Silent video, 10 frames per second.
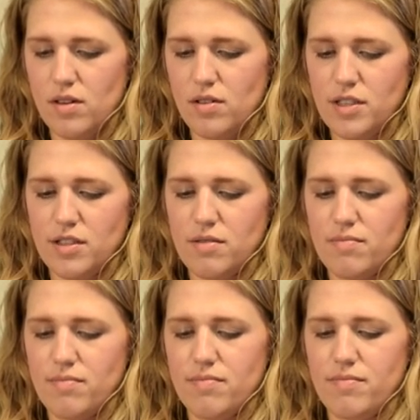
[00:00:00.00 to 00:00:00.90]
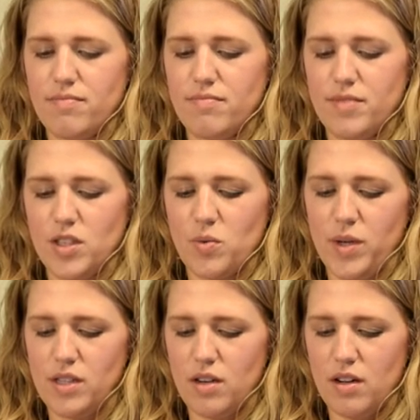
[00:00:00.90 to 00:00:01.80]
Just
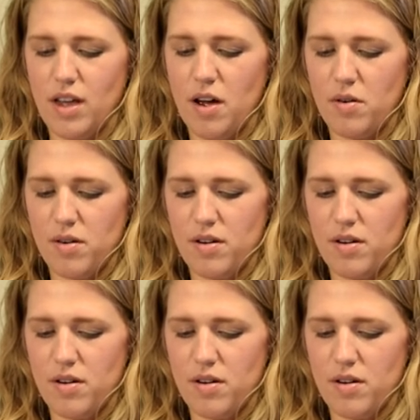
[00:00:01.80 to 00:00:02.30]
squeeze it all out.